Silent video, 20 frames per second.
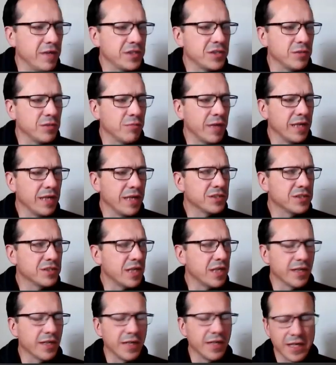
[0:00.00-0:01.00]
way to kind of
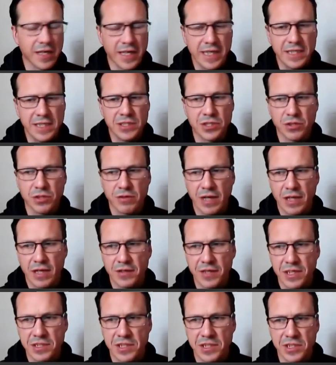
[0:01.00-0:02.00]
like integrate these
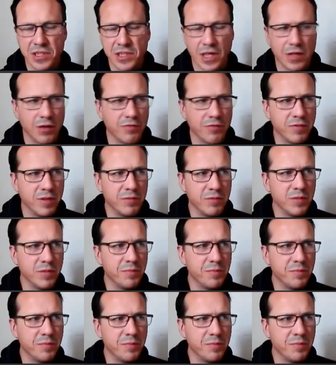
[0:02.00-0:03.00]
to start off with would
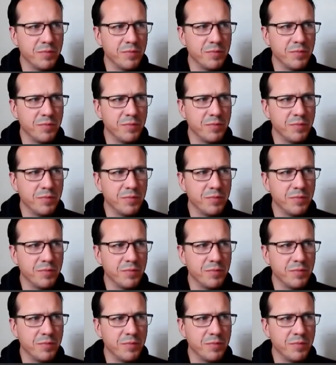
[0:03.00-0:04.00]
be, just like you
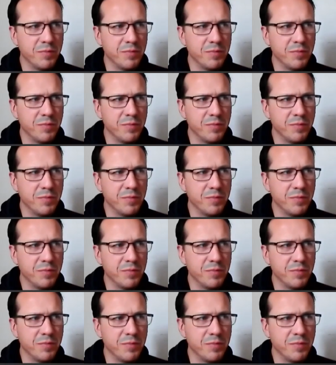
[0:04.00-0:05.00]
said before, you could
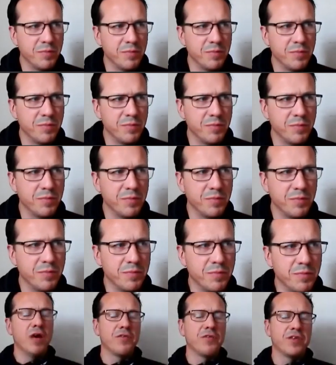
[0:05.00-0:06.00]
actually do them
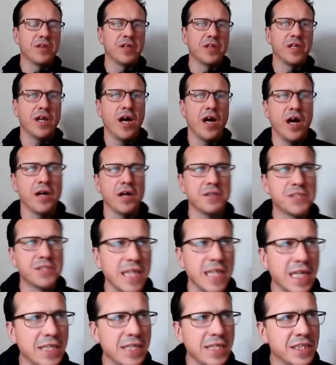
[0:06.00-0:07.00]
rather than an
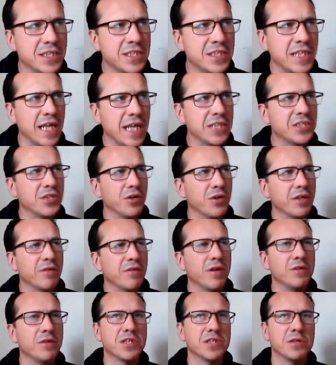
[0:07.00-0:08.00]
isolated session on their
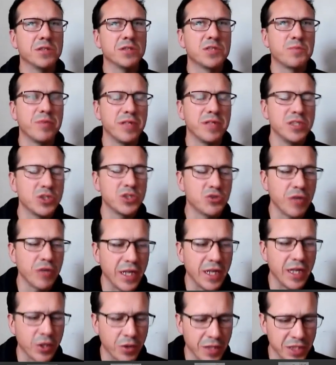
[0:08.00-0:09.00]
own. So sprint
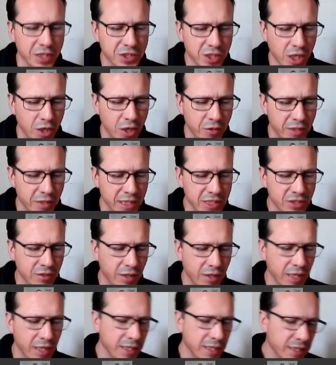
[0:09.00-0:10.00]
training on its own is
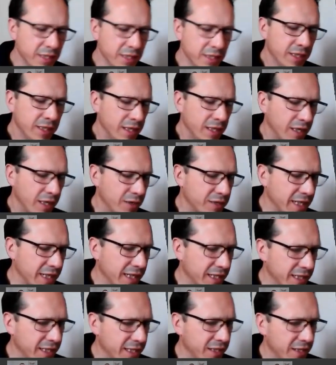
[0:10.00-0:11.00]
quite
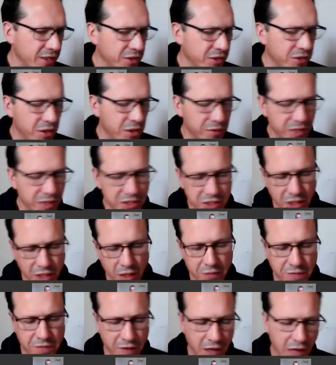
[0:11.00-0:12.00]
okay. You don't need to
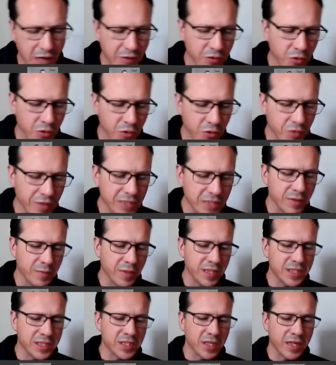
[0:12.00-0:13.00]
go far and all the rest of it,
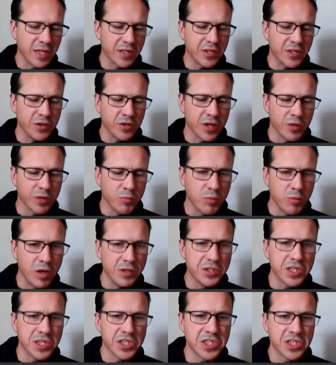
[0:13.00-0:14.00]
but it's like you've got a
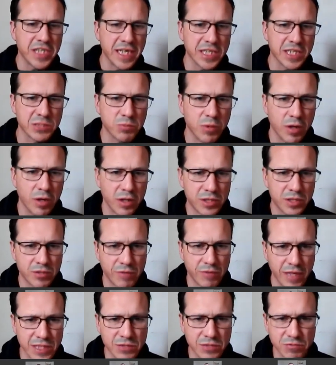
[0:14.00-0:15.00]
1-to-6 work to
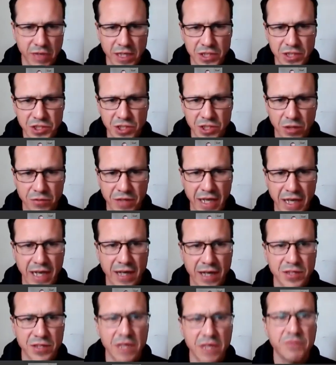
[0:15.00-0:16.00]
rest ratio there
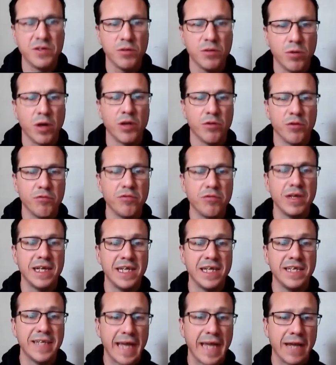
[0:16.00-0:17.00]
if you want to really
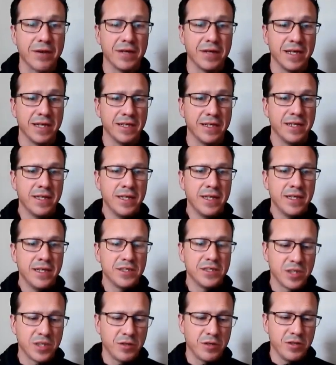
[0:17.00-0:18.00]
nail it.
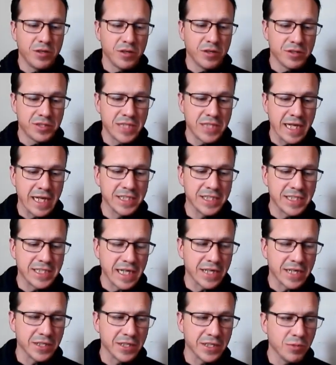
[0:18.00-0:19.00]
So you get 10
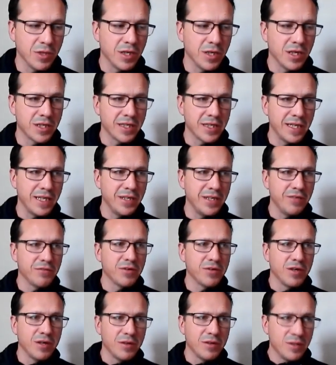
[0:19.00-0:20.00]
seconds work, and then you've
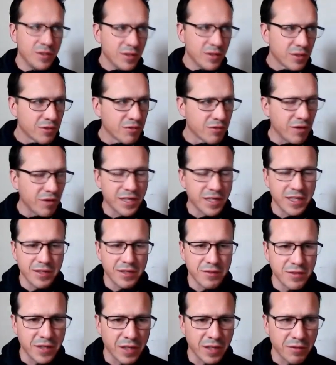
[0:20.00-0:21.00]
got
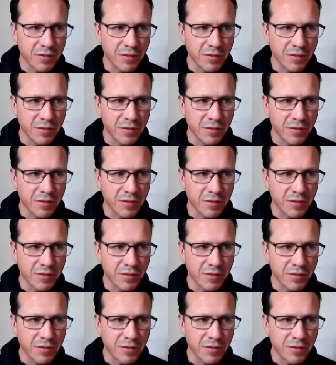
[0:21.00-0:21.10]
crikey,